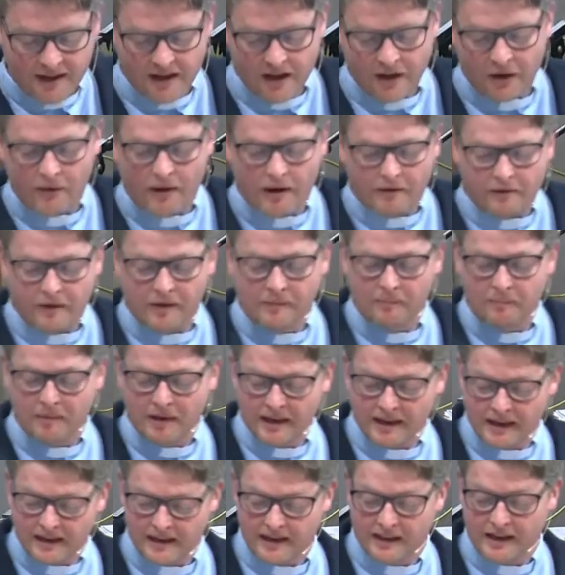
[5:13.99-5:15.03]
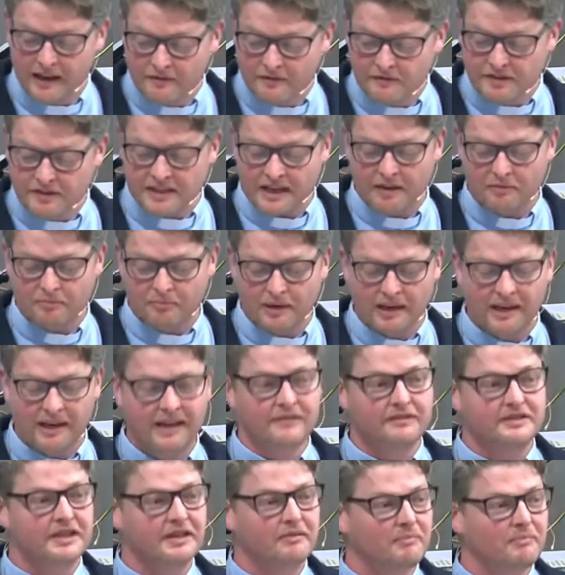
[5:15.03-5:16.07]
Whoever lives and
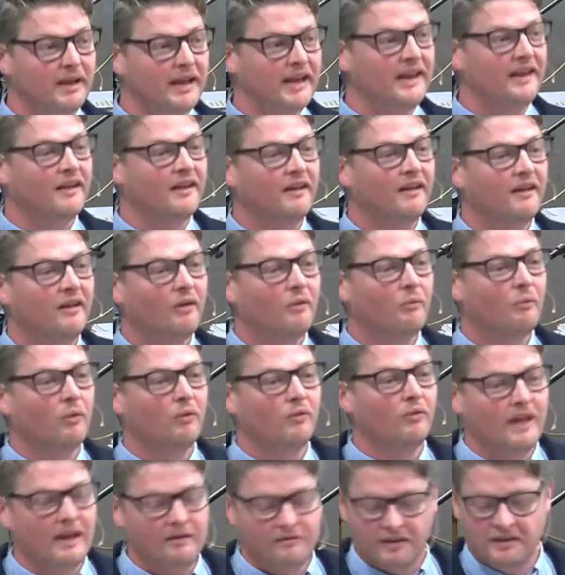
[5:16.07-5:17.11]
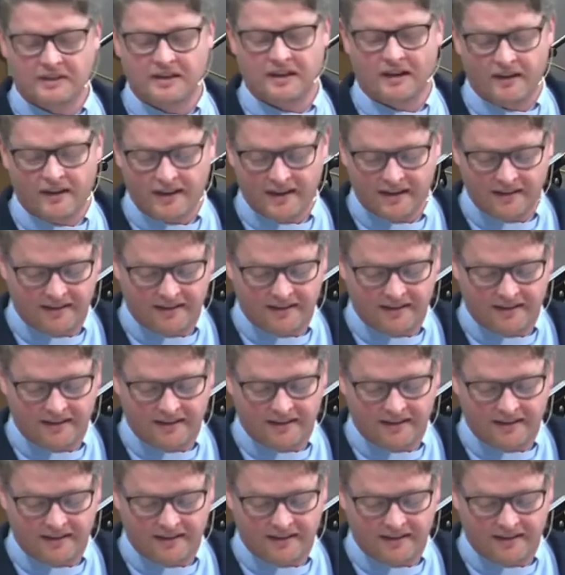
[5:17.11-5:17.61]
believes in me will never die.